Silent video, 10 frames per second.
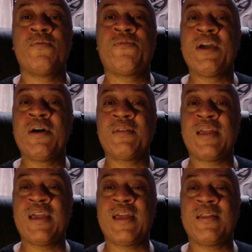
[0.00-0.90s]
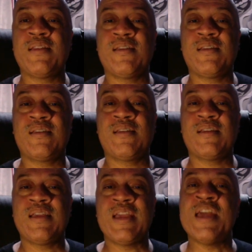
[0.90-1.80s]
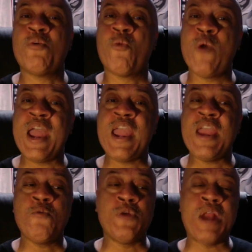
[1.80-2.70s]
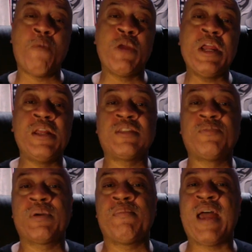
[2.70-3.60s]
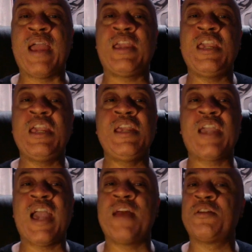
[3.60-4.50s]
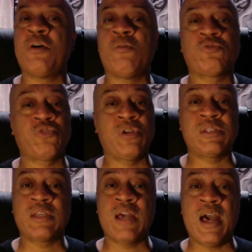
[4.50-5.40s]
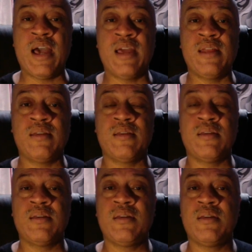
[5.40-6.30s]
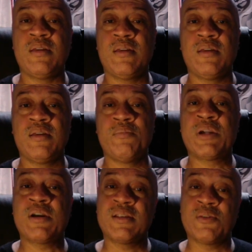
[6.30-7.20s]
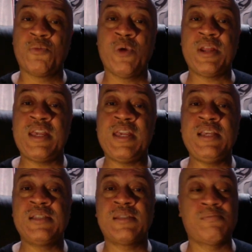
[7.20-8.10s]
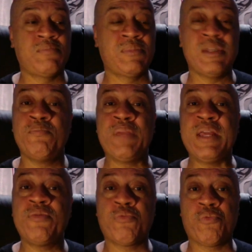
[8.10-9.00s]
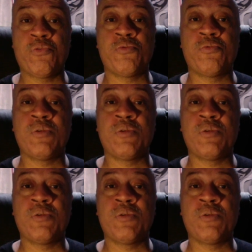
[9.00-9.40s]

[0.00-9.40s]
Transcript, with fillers: felt that in a way when I'm reading this book, I'm like, he kind of don't trust God because of what he's done been through